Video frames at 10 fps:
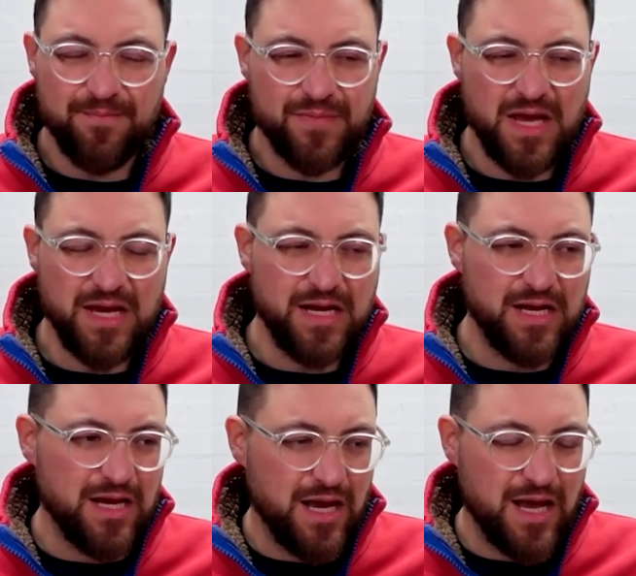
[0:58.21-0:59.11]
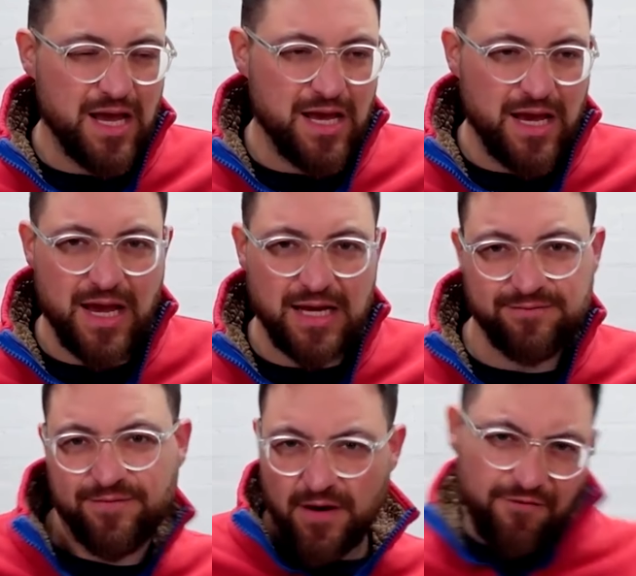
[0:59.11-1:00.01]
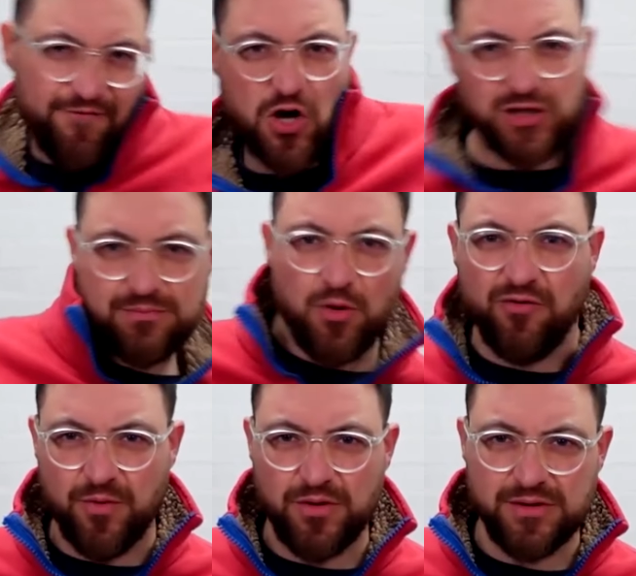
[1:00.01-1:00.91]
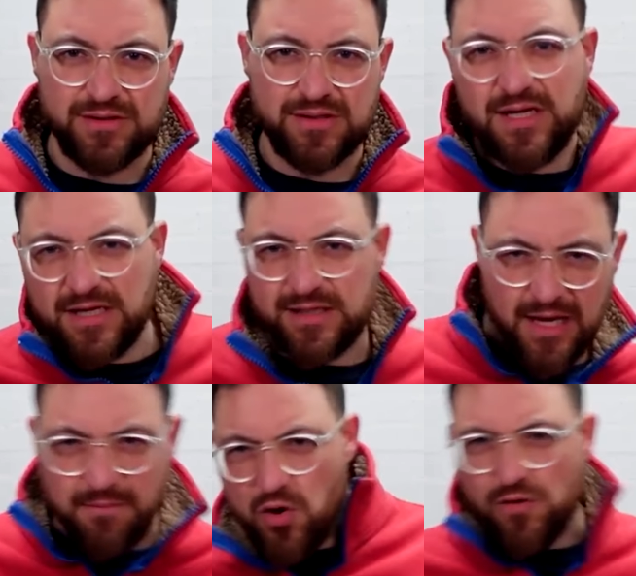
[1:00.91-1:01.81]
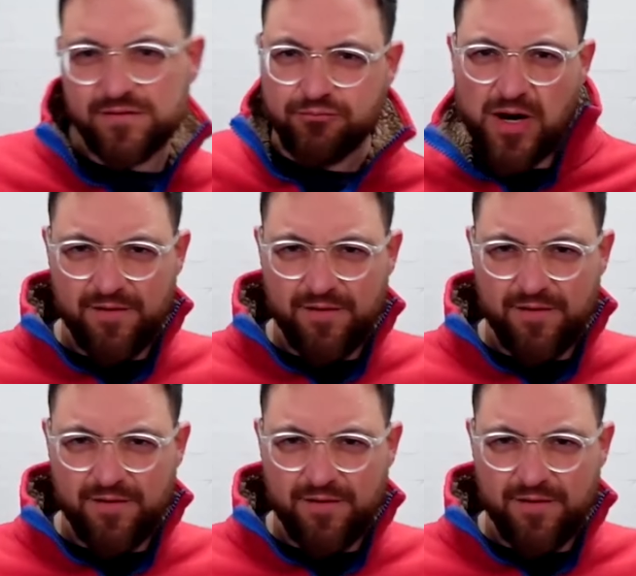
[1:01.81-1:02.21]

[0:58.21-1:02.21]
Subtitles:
He has very fast movements. He moves really